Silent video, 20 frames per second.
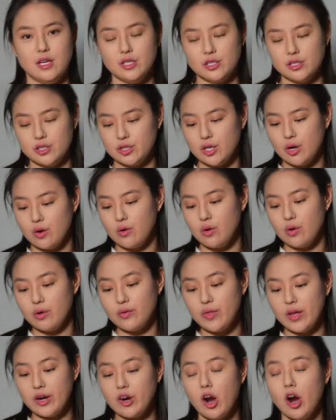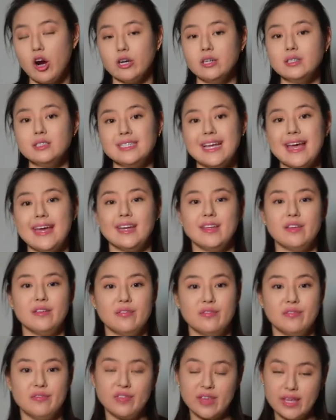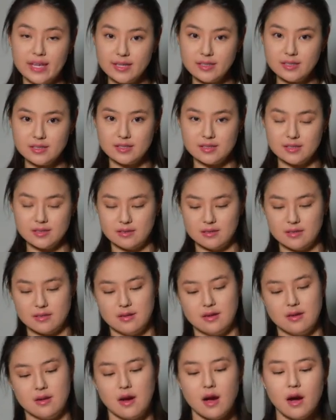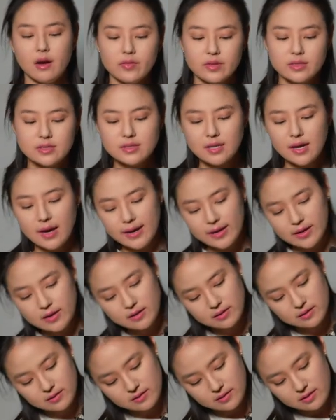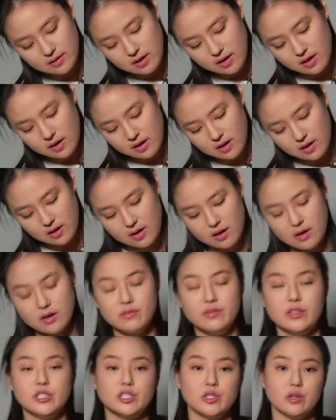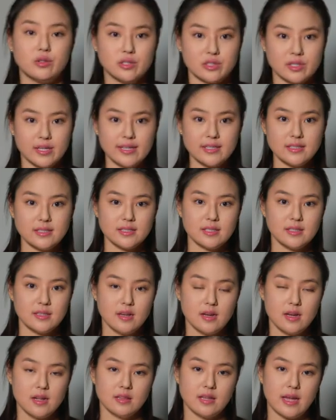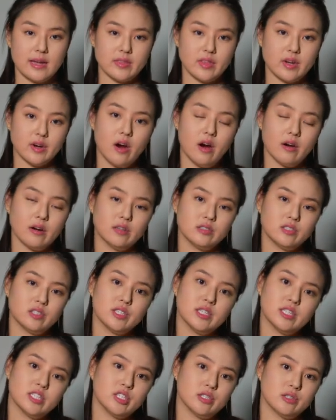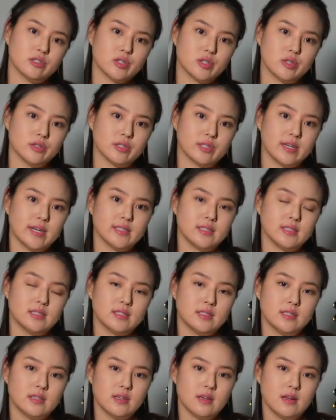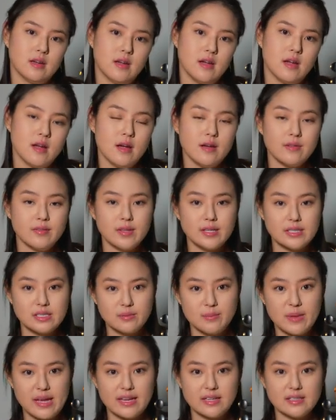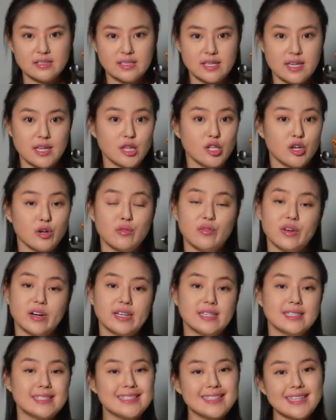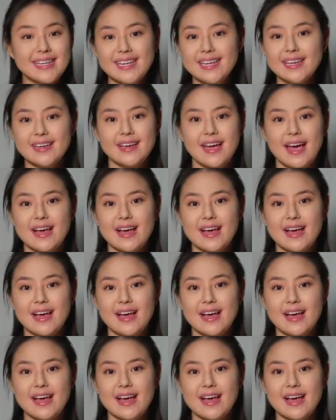So there aren't any feet on the side of the shoulder rest like there are on traditional shoulder rests. This makes it look very sleek,